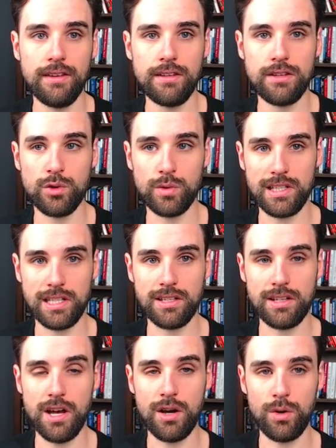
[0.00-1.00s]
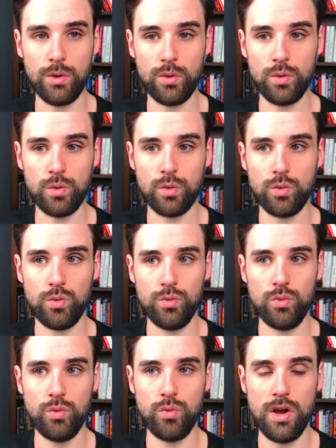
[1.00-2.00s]
You would need to know
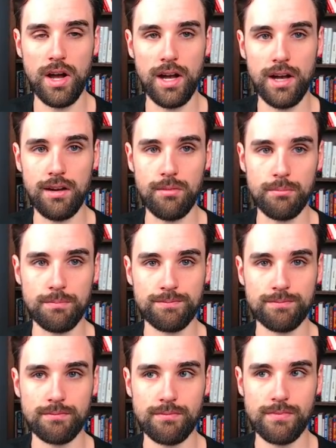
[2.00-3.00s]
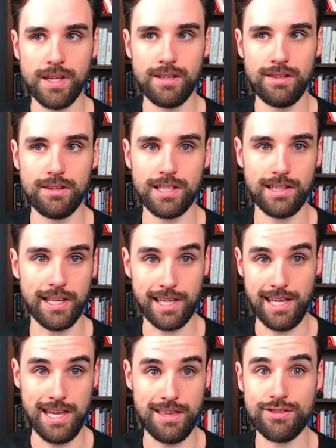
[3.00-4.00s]
um, that like
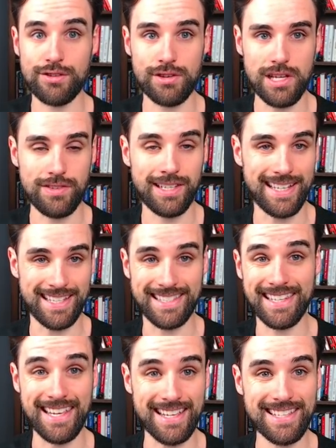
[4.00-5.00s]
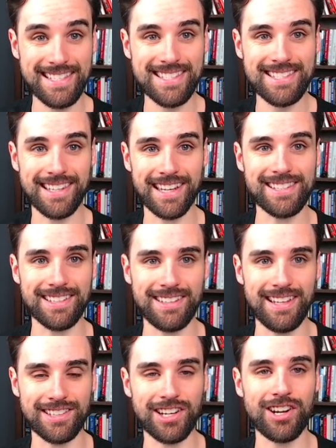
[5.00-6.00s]
ether even exists that it's a,
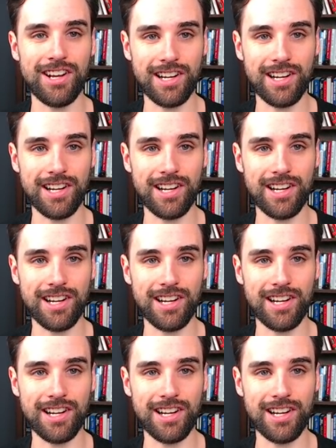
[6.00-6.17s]
it's a